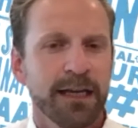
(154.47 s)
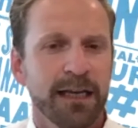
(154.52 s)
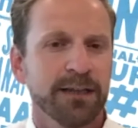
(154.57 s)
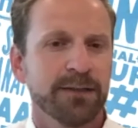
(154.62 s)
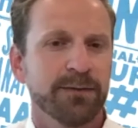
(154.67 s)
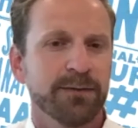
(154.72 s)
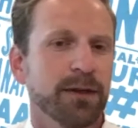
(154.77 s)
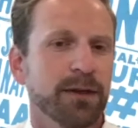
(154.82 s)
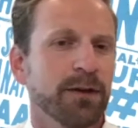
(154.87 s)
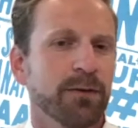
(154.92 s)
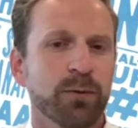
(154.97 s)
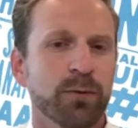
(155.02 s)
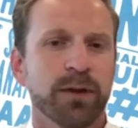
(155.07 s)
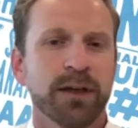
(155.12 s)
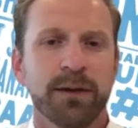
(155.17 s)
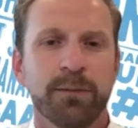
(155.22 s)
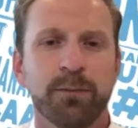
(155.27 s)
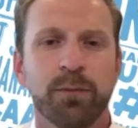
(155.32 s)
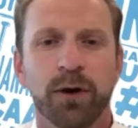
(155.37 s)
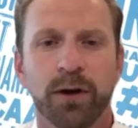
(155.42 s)
is a
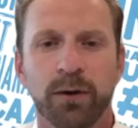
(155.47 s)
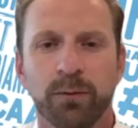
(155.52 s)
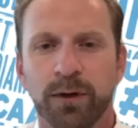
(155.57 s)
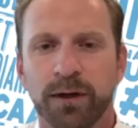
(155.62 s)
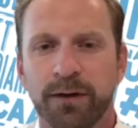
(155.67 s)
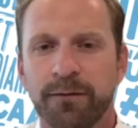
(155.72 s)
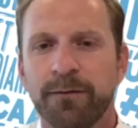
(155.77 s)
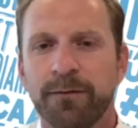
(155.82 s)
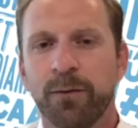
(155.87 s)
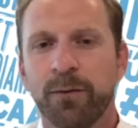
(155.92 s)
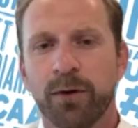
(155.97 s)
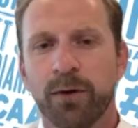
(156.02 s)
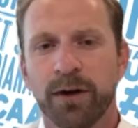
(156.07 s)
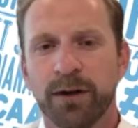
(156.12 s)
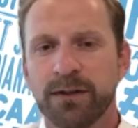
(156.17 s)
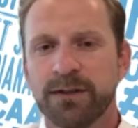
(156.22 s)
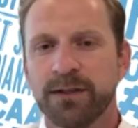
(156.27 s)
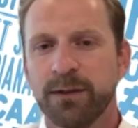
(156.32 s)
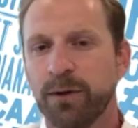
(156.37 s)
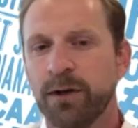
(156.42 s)
really important one
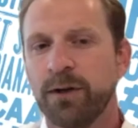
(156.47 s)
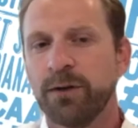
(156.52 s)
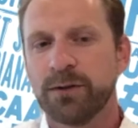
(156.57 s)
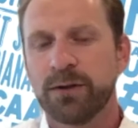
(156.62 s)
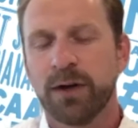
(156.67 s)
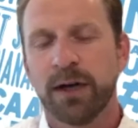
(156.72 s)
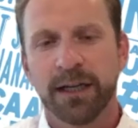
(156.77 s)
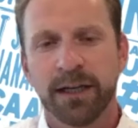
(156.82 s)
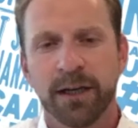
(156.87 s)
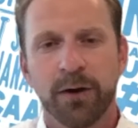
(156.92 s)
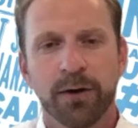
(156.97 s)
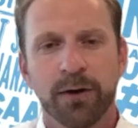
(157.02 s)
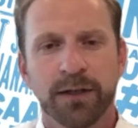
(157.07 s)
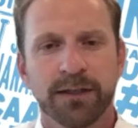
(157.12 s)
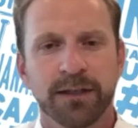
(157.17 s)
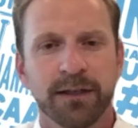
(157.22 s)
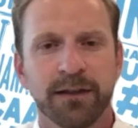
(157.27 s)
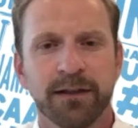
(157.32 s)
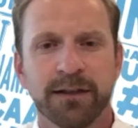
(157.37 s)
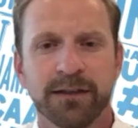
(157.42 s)
for someone who's trying to go
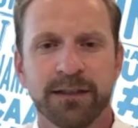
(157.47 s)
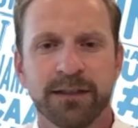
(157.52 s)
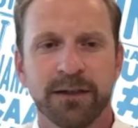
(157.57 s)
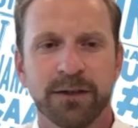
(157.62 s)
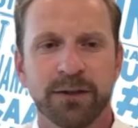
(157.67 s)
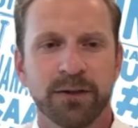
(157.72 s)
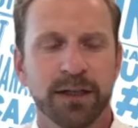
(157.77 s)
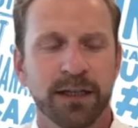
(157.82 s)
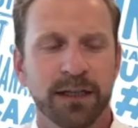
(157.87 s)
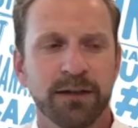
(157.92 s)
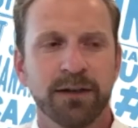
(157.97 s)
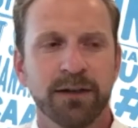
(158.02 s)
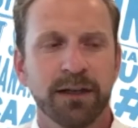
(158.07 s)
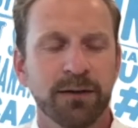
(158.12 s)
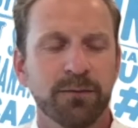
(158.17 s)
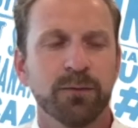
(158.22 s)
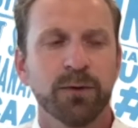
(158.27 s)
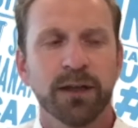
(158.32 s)
into this industry and, and,